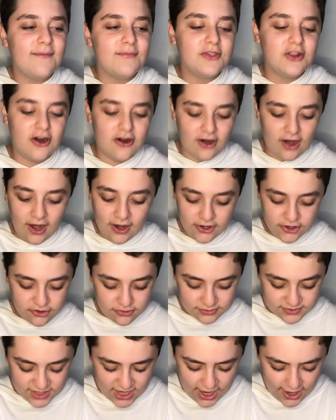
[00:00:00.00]
you know, I knew it
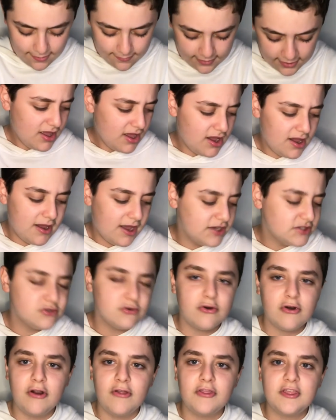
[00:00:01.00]
was coming. Uh, I
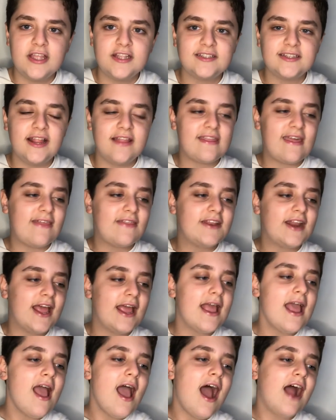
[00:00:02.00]
saw it on the internet the other
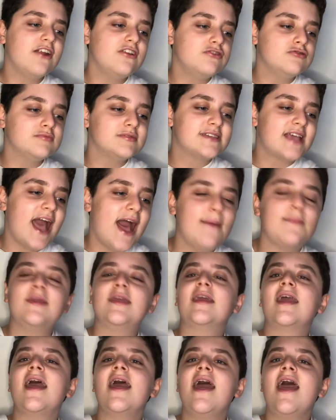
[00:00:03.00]
day. I knew it was
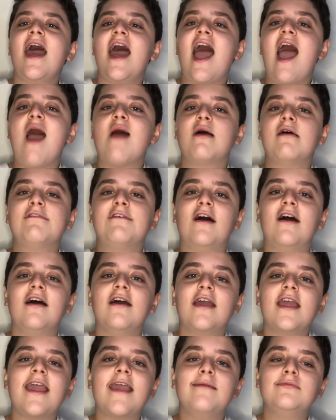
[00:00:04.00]
coming. However,
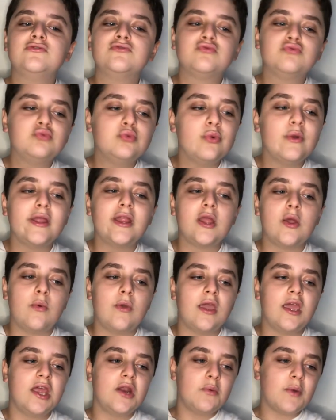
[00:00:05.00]
it was really
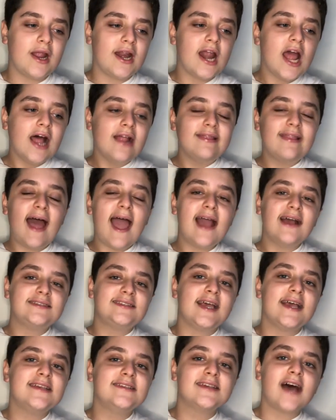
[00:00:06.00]
weird when Leia
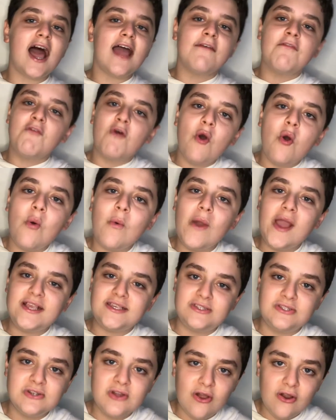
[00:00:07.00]
says, I've
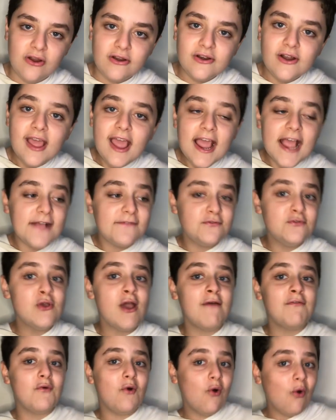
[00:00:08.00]
always known. If you
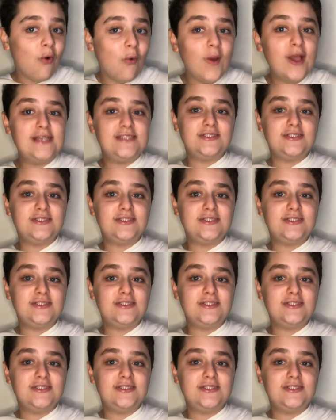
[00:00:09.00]
have always